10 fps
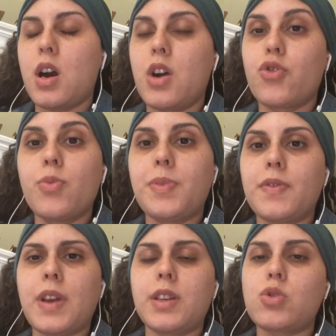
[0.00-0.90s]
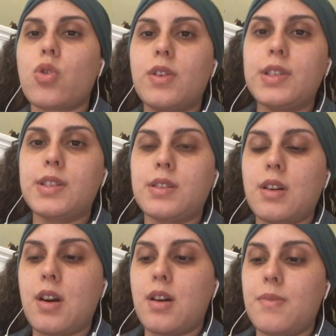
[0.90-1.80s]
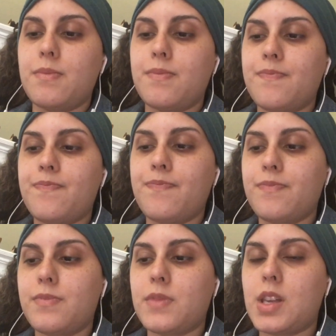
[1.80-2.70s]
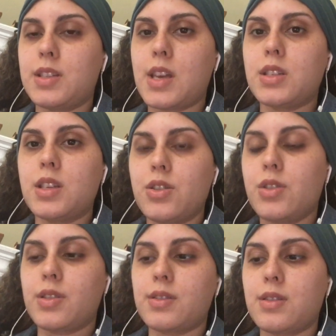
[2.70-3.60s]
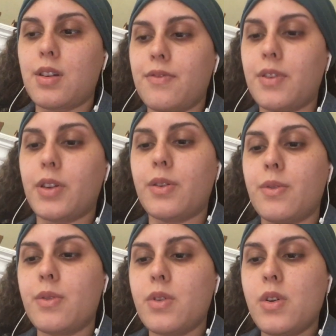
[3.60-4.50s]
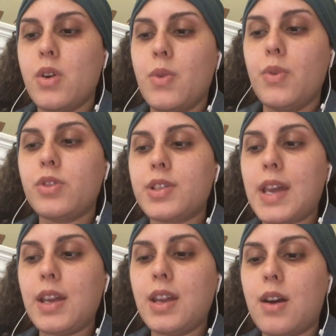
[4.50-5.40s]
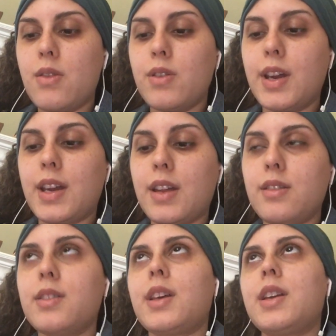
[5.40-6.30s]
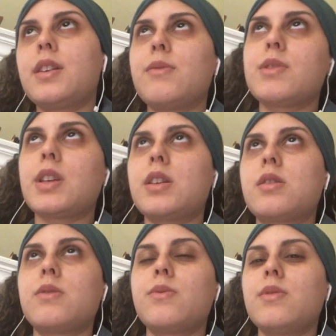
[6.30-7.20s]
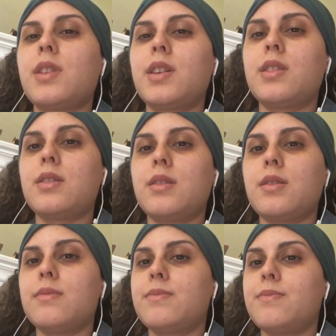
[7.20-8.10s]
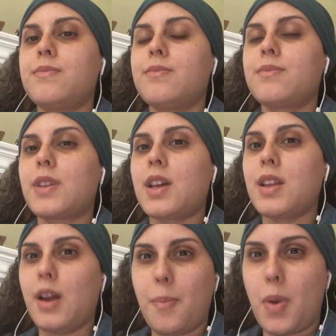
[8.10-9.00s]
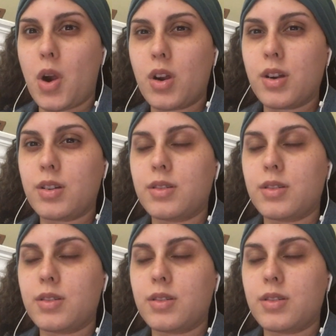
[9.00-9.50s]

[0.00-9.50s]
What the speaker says: group of like tourists and sightseers and stuff, and we were just hanging out. It kind of looked like it was like we were like in a kind of like a park,